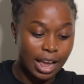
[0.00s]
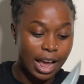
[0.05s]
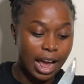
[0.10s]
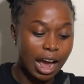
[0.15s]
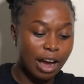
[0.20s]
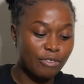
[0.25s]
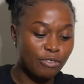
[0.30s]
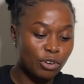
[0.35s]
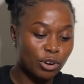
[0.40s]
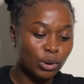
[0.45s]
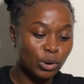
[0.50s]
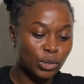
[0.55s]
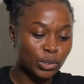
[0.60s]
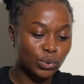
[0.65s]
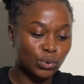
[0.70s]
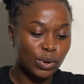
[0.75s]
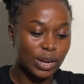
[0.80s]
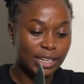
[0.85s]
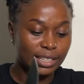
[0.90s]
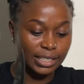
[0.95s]
I've always
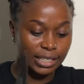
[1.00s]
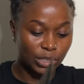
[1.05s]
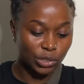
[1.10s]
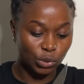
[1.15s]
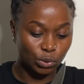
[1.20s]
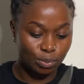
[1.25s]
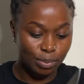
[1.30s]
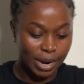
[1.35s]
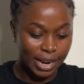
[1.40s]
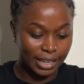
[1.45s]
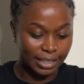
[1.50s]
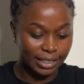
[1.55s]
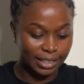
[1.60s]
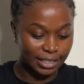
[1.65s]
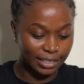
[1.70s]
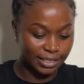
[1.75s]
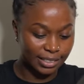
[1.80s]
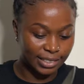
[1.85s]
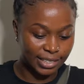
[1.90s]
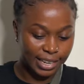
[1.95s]
wanted to buy
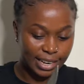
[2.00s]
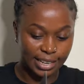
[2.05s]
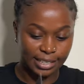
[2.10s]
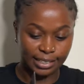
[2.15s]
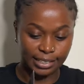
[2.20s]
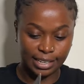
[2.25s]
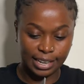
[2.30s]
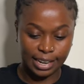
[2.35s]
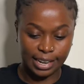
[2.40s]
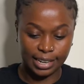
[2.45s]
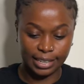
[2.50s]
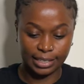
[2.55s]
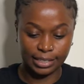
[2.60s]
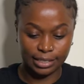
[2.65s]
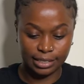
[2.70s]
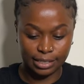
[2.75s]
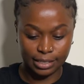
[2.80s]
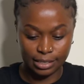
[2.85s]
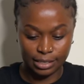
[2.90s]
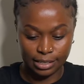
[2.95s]
these jars,
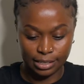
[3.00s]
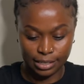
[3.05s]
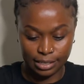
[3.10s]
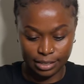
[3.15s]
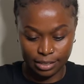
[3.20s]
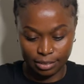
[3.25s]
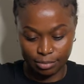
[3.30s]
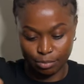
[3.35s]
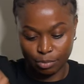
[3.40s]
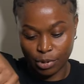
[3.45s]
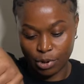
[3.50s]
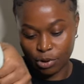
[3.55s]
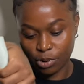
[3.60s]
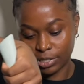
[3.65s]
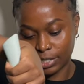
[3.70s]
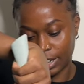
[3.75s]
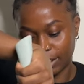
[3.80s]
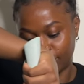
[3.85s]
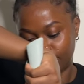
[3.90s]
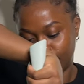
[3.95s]
guys,
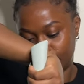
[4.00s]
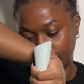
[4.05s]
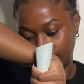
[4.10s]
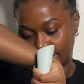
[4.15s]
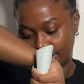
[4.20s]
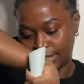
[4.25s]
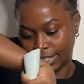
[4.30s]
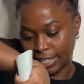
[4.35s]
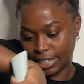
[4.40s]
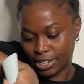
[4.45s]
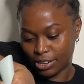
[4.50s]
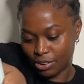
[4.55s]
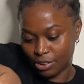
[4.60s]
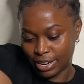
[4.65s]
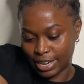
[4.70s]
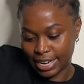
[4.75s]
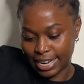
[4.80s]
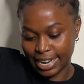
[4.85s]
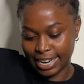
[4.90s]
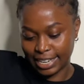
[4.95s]
because I've been seeing
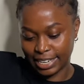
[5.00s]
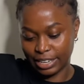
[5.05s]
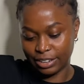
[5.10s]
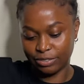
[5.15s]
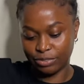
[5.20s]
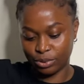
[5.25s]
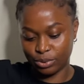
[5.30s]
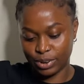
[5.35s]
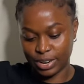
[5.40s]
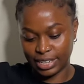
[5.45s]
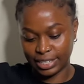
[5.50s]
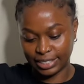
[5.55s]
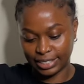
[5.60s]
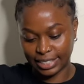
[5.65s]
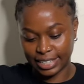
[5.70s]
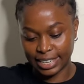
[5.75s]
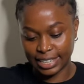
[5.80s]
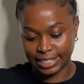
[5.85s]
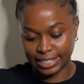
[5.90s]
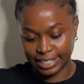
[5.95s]
online everyone is
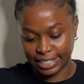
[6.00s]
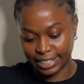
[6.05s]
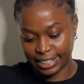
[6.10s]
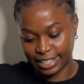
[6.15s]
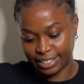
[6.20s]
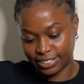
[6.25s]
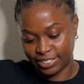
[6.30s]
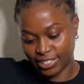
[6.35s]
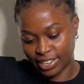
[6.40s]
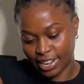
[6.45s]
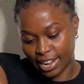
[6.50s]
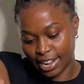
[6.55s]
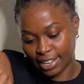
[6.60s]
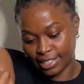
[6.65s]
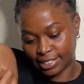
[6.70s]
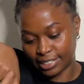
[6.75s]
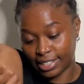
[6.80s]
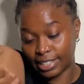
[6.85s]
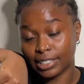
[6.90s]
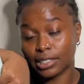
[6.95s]
getting the
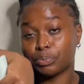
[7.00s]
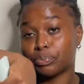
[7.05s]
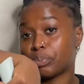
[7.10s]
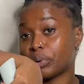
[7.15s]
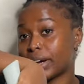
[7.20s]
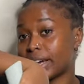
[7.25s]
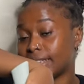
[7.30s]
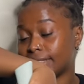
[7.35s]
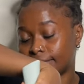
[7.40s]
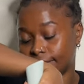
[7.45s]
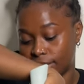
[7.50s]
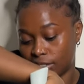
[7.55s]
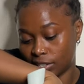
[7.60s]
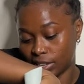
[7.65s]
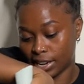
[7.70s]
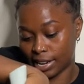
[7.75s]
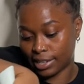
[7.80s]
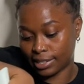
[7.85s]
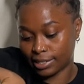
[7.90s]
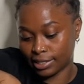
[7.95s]
jars, the spice
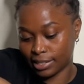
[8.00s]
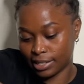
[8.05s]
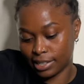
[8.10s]
jars.